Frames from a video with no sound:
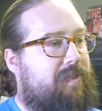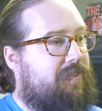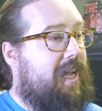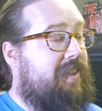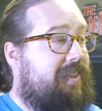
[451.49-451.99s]
But
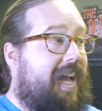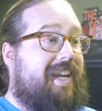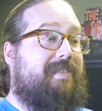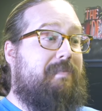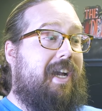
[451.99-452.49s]
for now, that
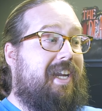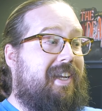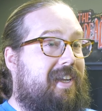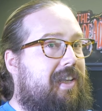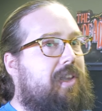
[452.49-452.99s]
is my
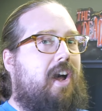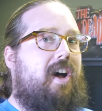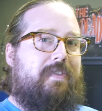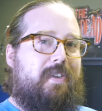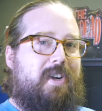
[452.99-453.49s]

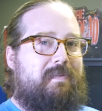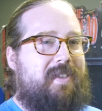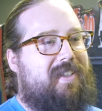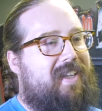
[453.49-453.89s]
law firm.